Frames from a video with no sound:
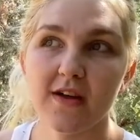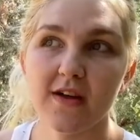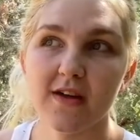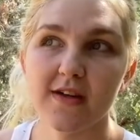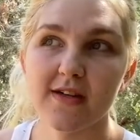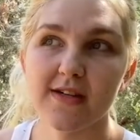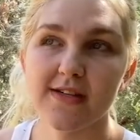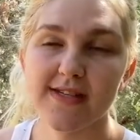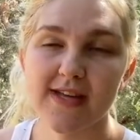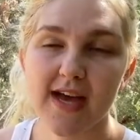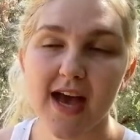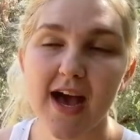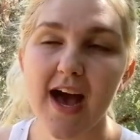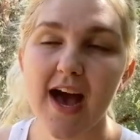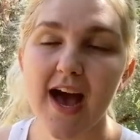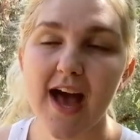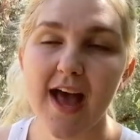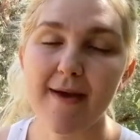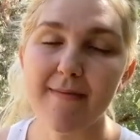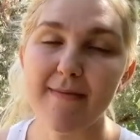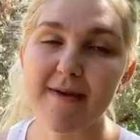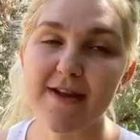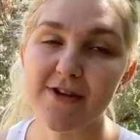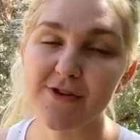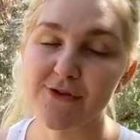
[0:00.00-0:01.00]

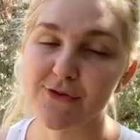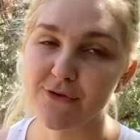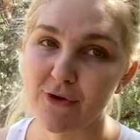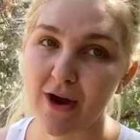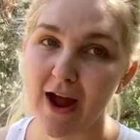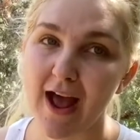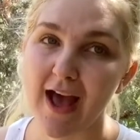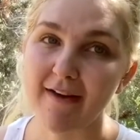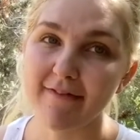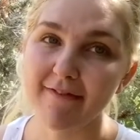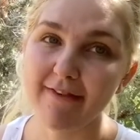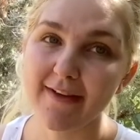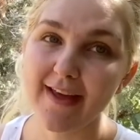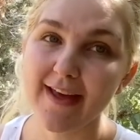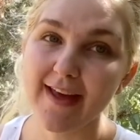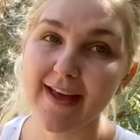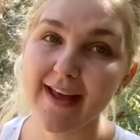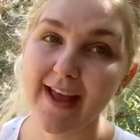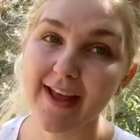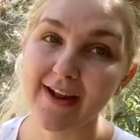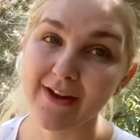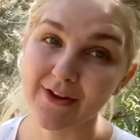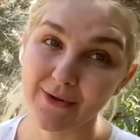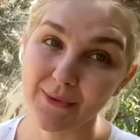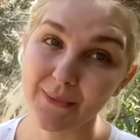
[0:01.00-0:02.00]
time in traffic,
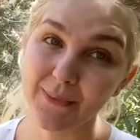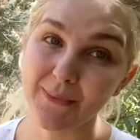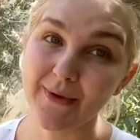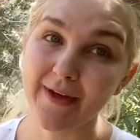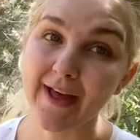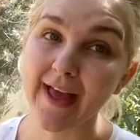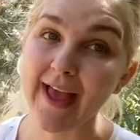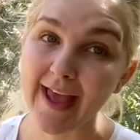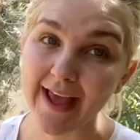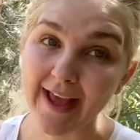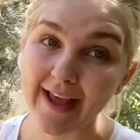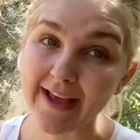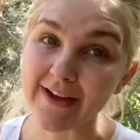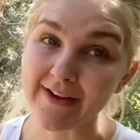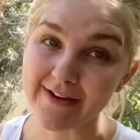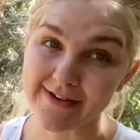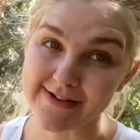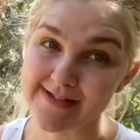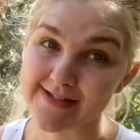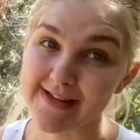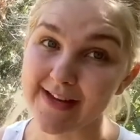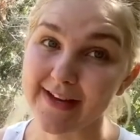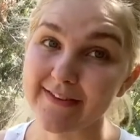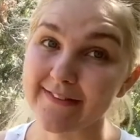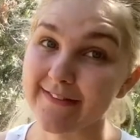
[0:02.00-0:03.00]
and you will hate
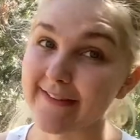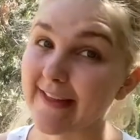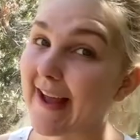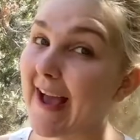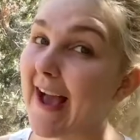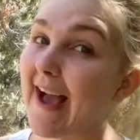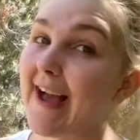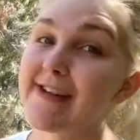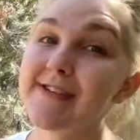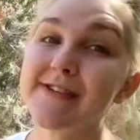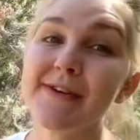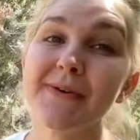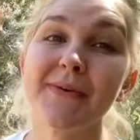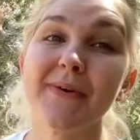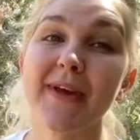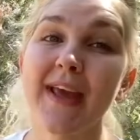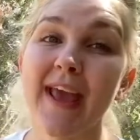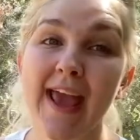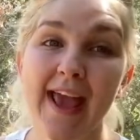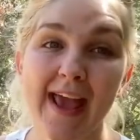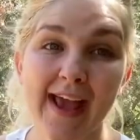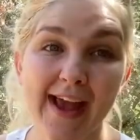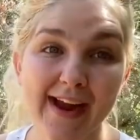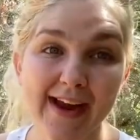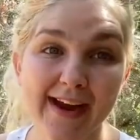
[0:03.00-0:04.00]
yourself. Like I don't
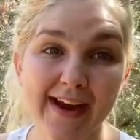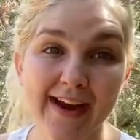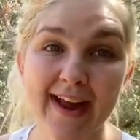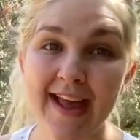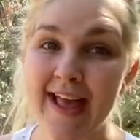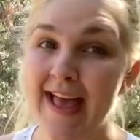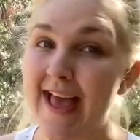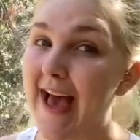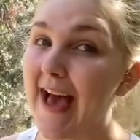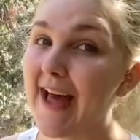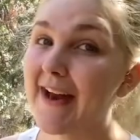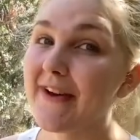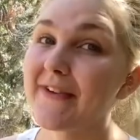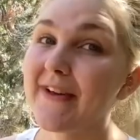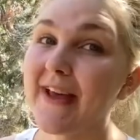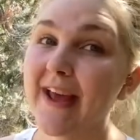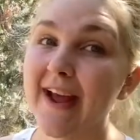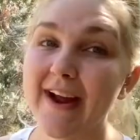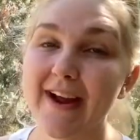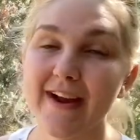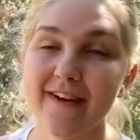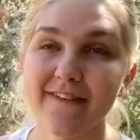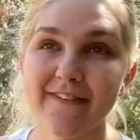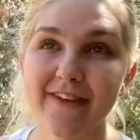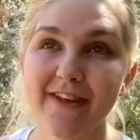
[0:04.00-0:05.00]
care
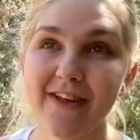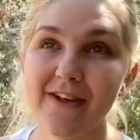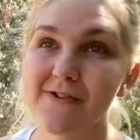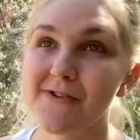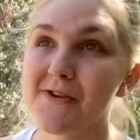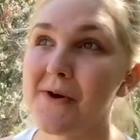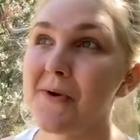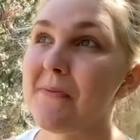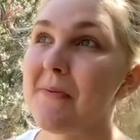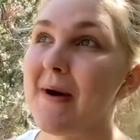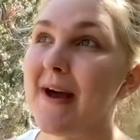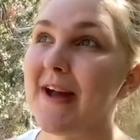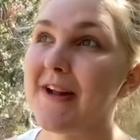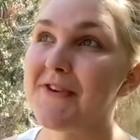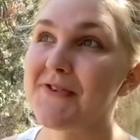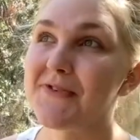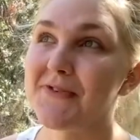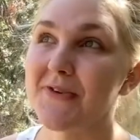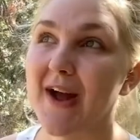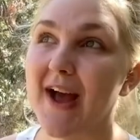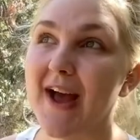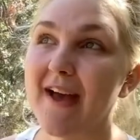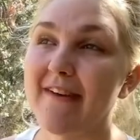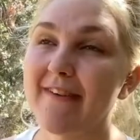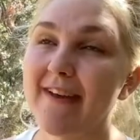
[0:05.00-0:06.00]
if you don't mind
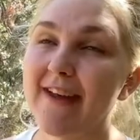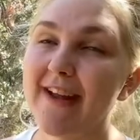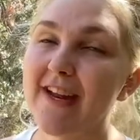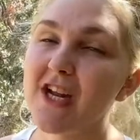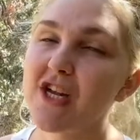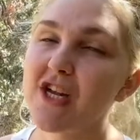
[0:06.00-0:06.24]
driving,